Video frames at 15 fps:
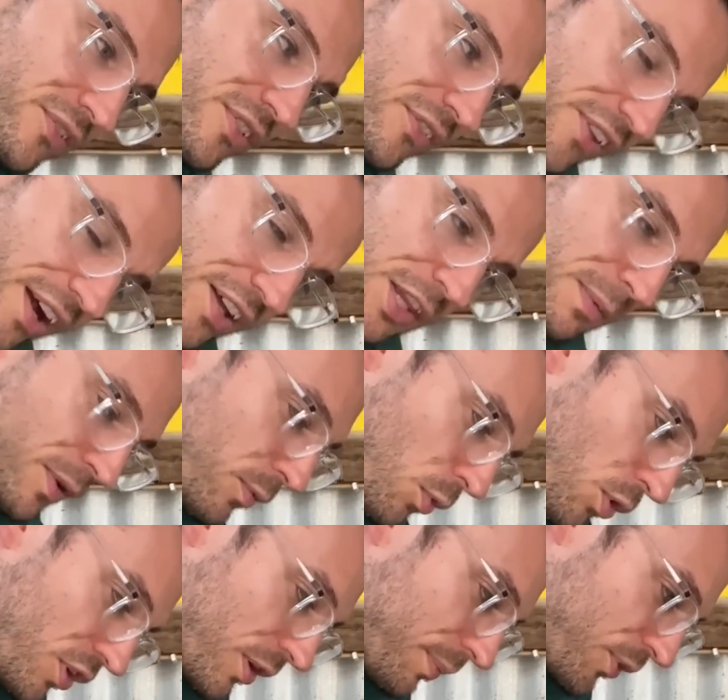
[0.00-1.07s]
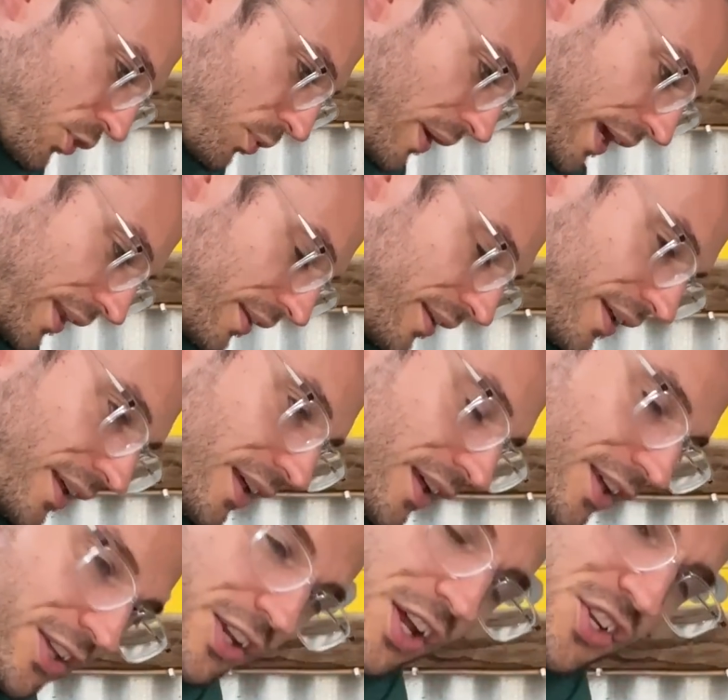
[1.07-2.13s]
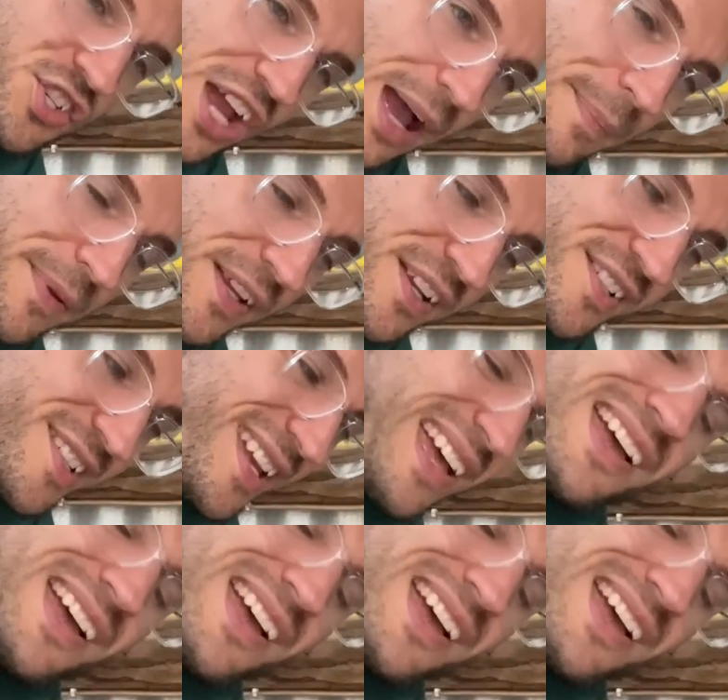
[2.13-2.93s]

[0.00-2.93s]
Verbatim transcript: to dunk them in water between, you know, sharpenings.